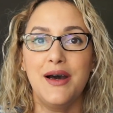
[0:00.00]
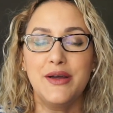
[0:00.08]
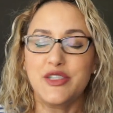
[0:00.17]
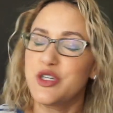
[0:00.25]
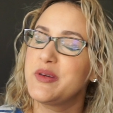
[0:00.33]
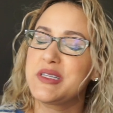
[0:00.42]

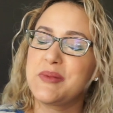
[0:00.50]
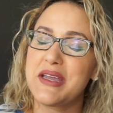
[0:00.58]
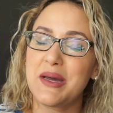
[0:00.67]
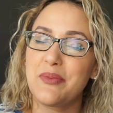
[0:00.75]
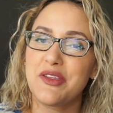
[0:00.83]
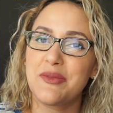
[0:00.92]
too much
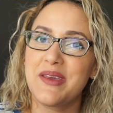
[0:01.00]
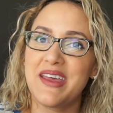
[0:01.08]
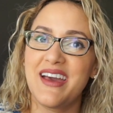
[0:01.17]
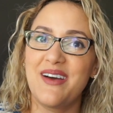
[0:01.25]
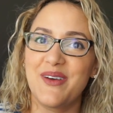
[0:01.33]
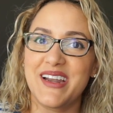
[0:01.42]
makeup with
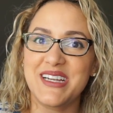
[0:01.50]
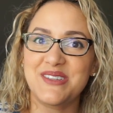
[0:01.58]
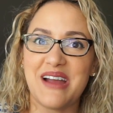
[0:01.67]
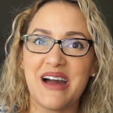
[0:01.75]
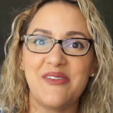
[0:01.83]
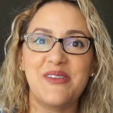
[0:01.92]
me when I
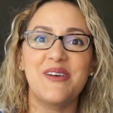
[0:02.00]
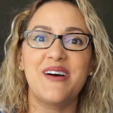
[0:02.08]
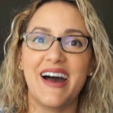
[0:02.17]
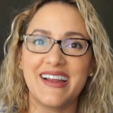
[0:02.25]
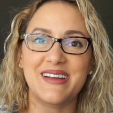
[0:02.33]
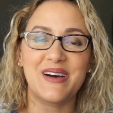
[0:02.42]
travel,
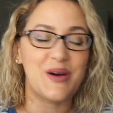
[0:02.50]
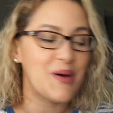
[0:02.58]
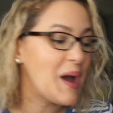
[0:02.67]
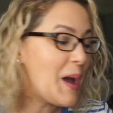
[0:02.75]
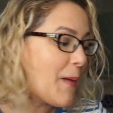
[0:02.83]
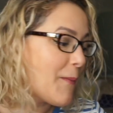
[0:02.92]
I know,
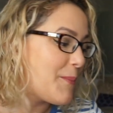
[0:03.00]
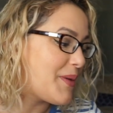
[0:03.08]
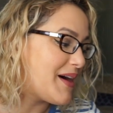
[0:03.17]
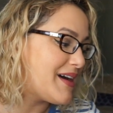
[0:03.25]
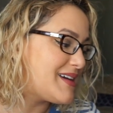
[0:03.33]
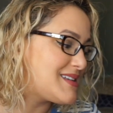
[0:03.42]

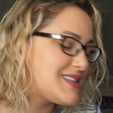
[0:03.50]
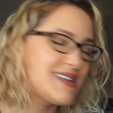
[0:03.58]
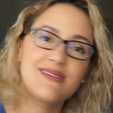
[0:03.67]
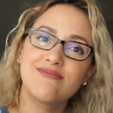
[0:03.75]
but